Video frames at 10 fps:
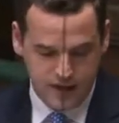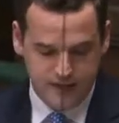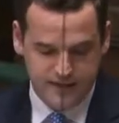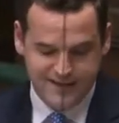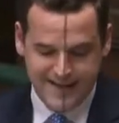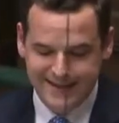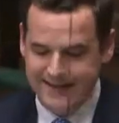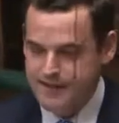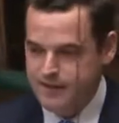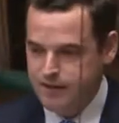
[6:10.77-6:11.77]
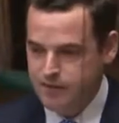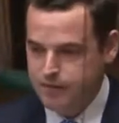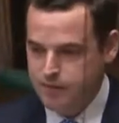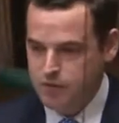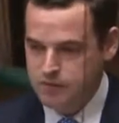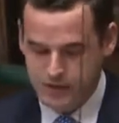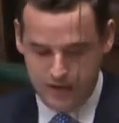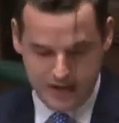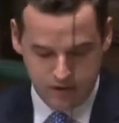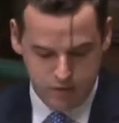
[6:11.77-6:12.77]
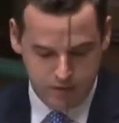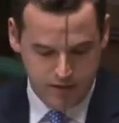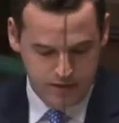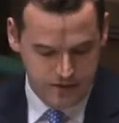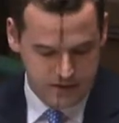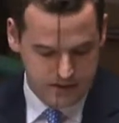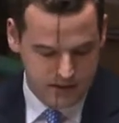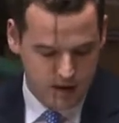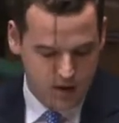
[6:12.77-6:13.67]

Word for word: This then leads to the reforms to the actual process.